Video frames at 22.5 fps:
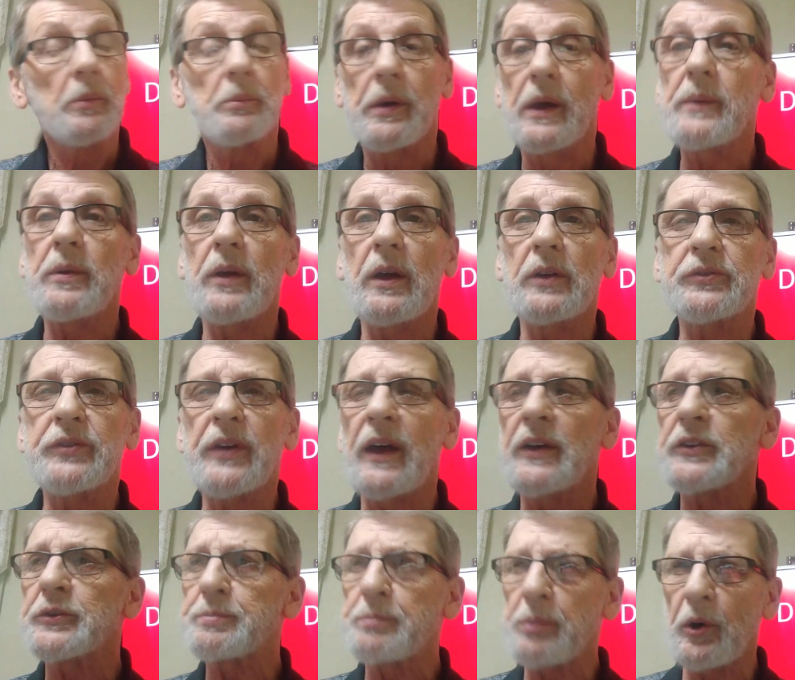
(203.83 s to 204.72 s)
People, that
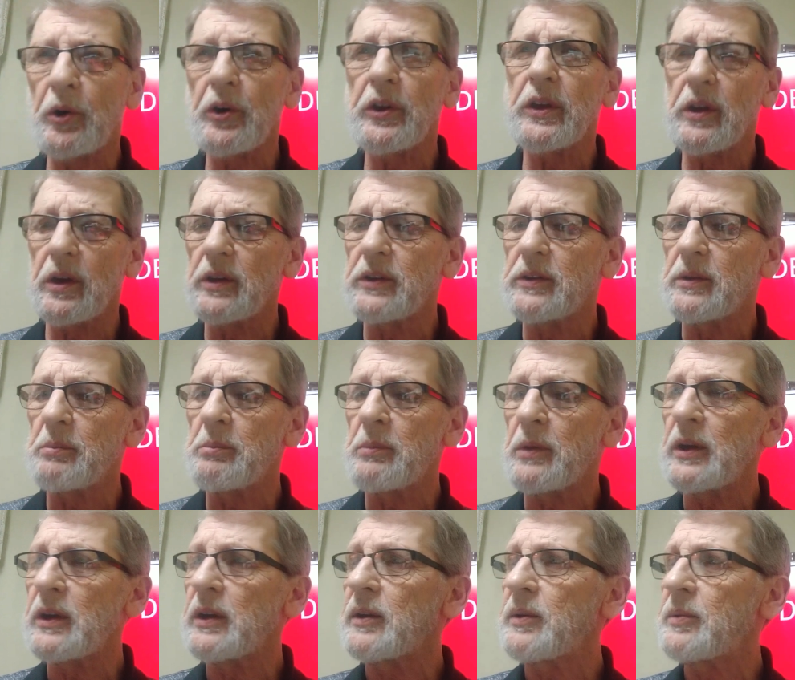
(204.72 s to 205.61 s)
sounds pretty good to
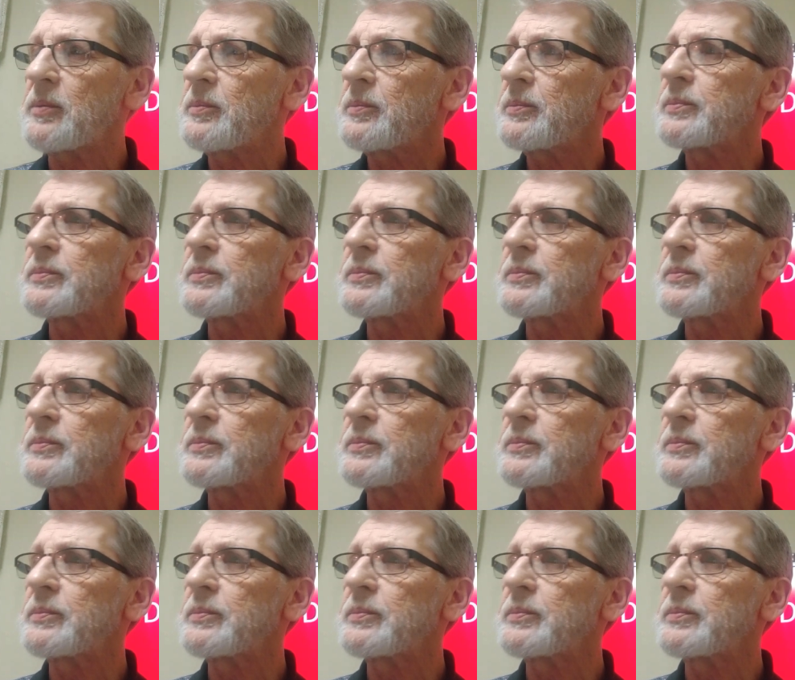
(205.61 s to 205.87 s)
me.